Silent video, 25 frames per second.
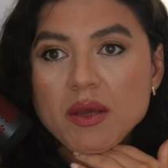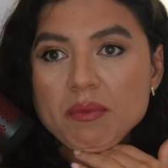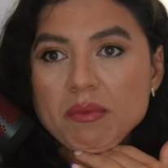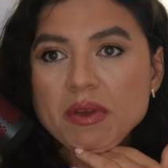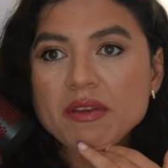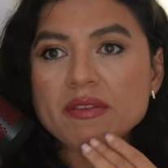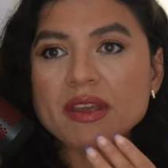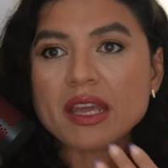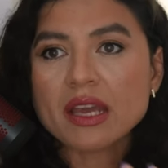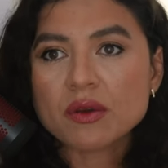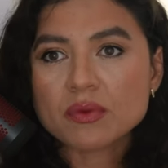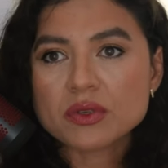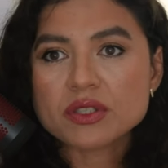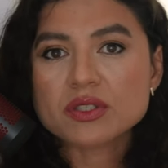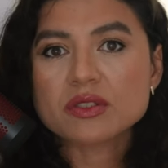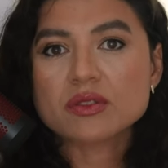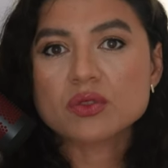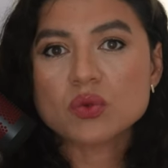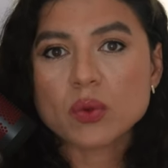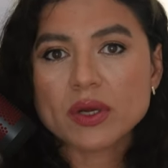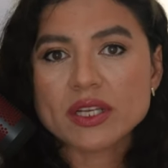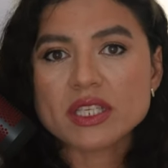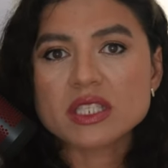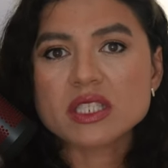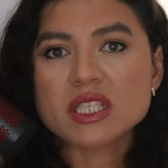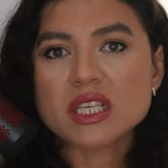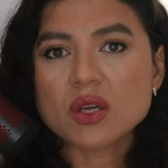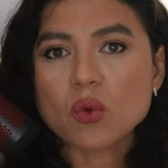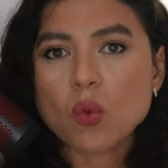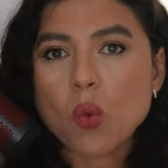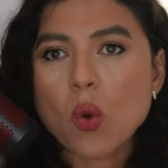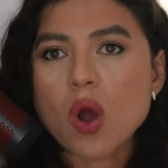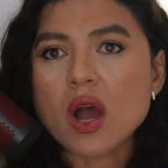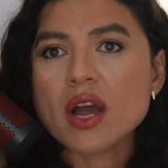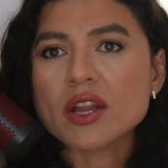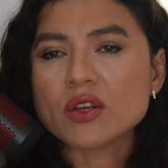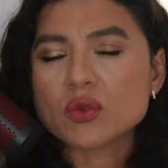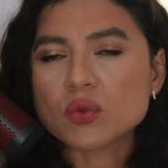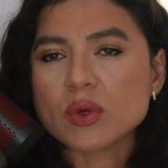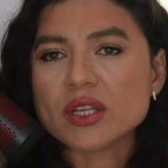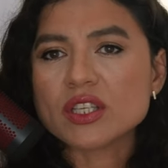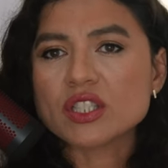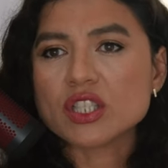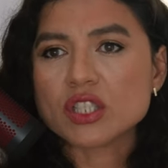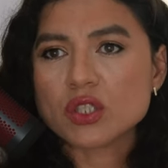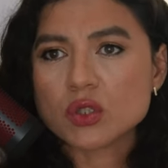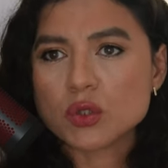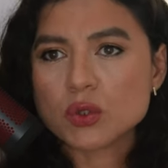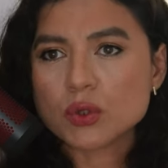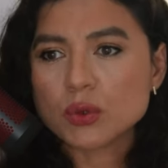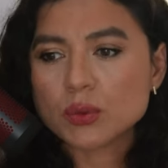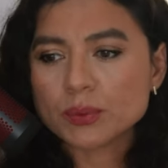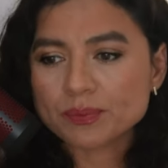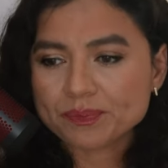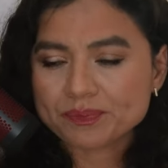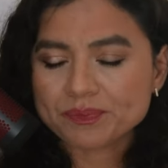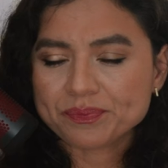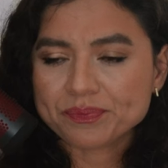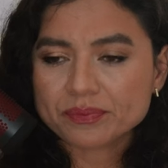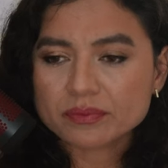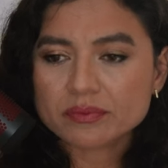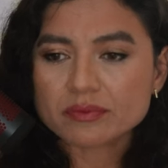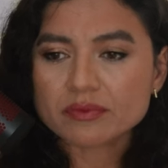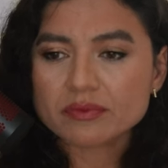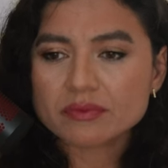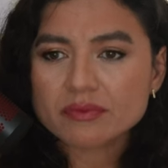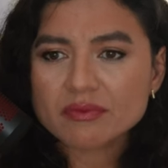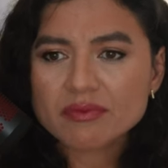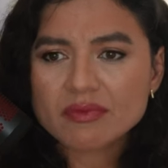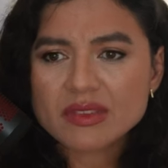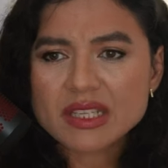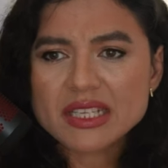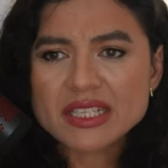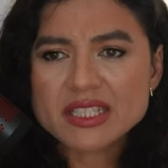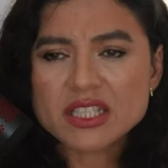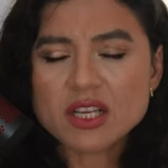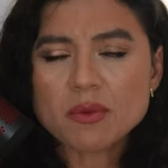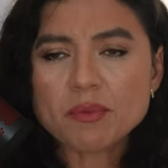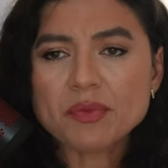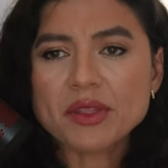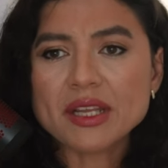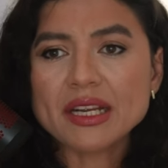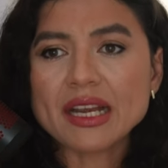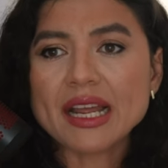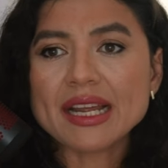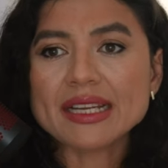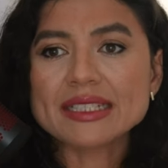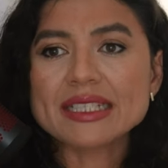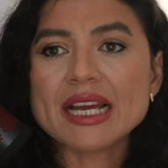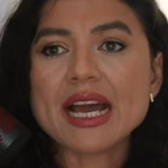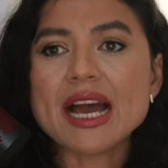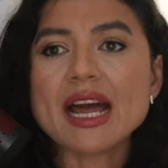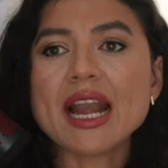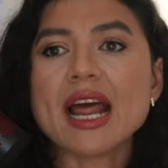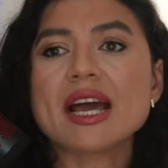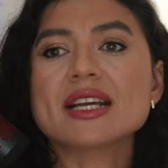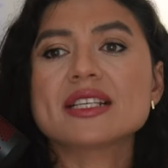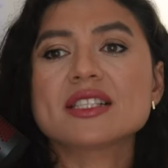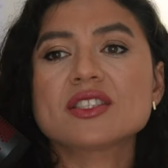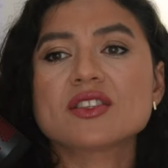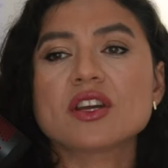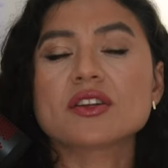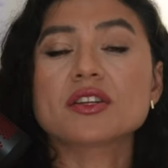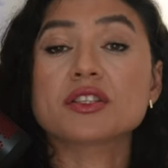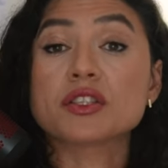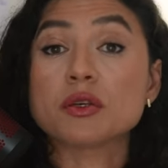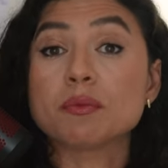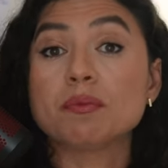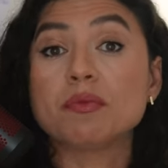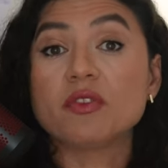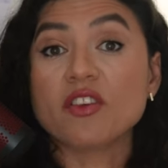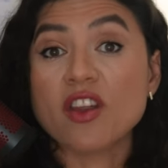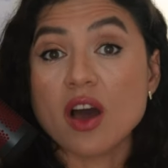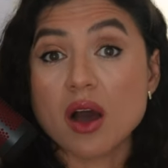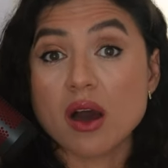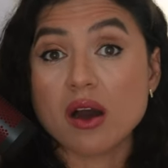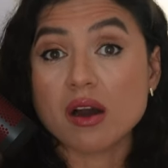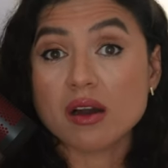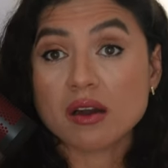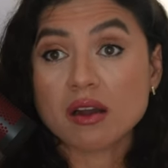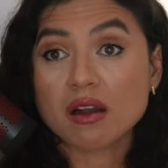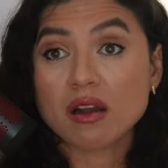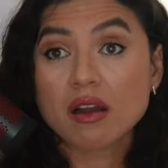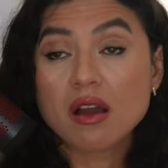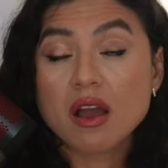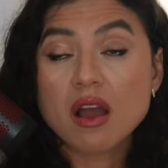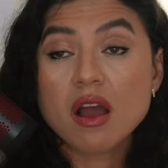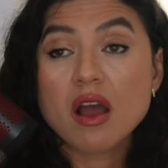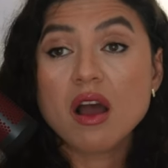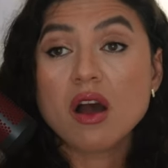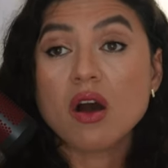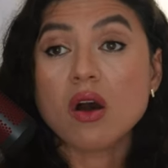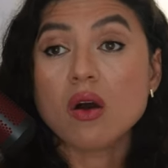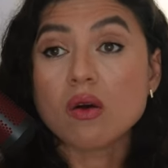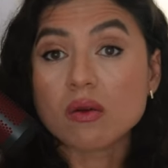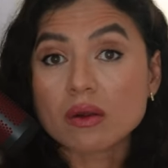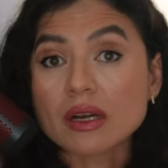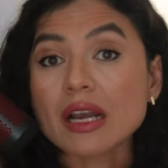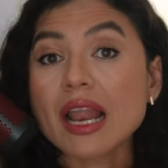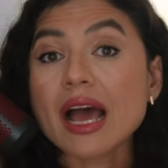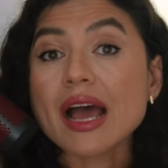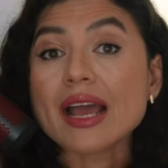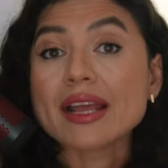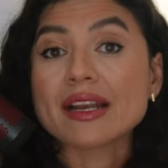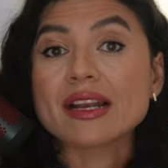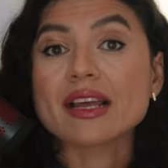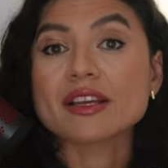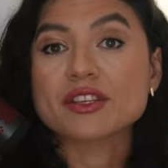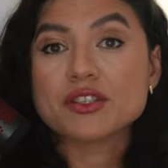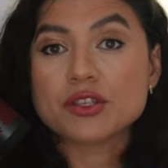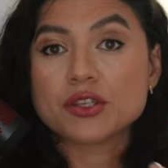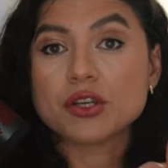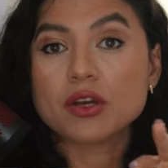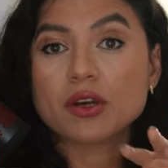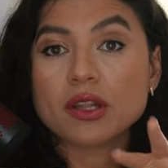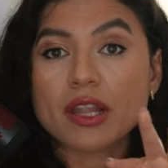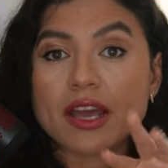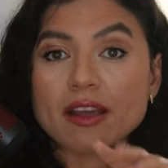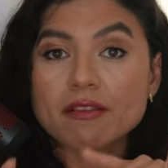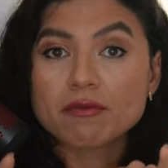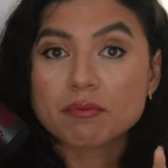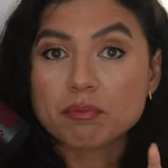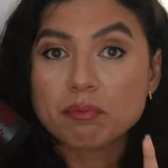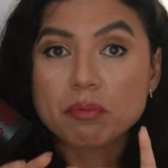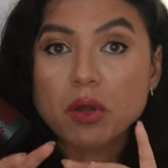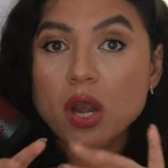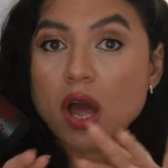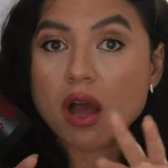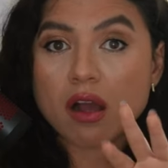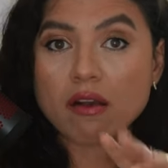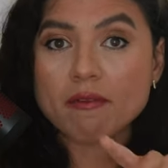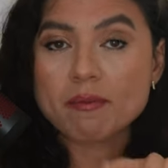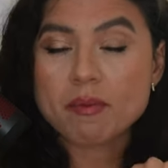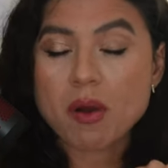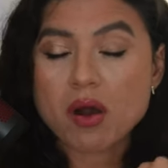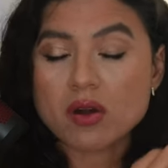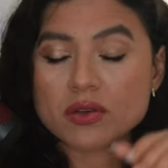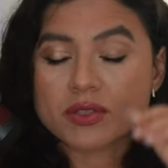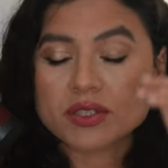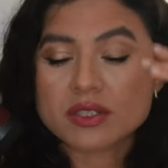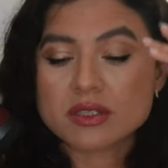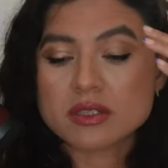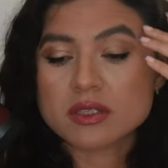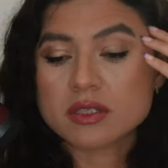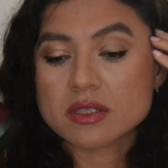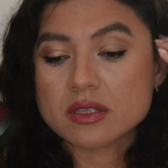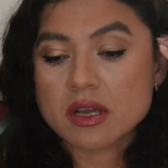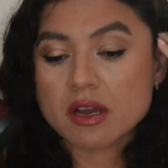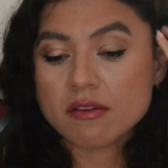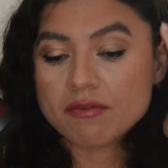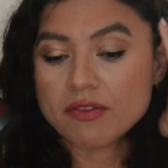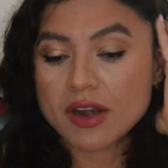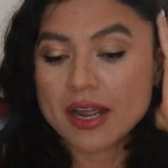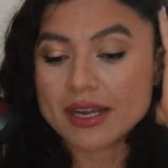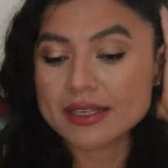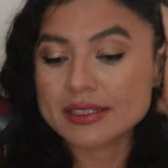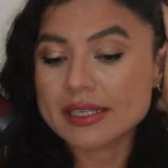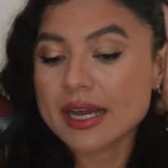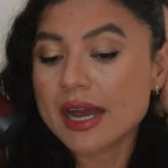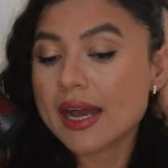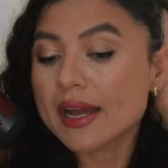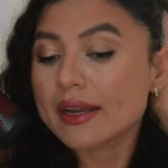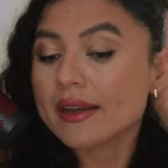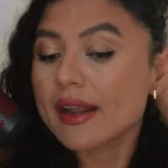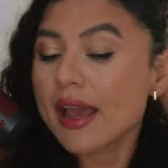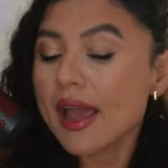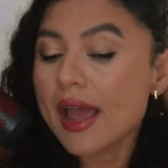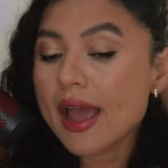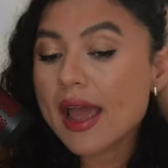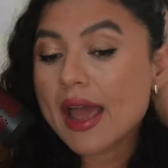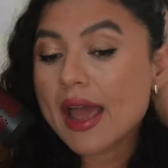Maybe I was 21, 22, something like that. I started a blog online, like, you know, like blog posts and stuff like that.